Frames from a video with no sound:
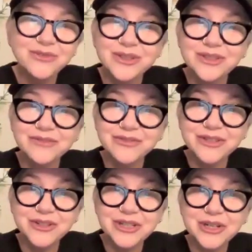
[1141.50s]
you feel
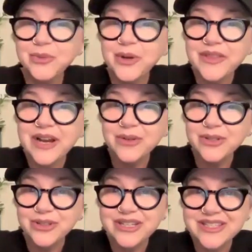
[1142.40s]
inferior without
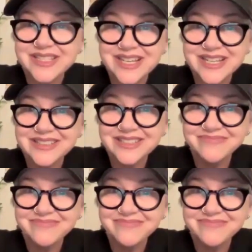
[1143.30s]
your consent"?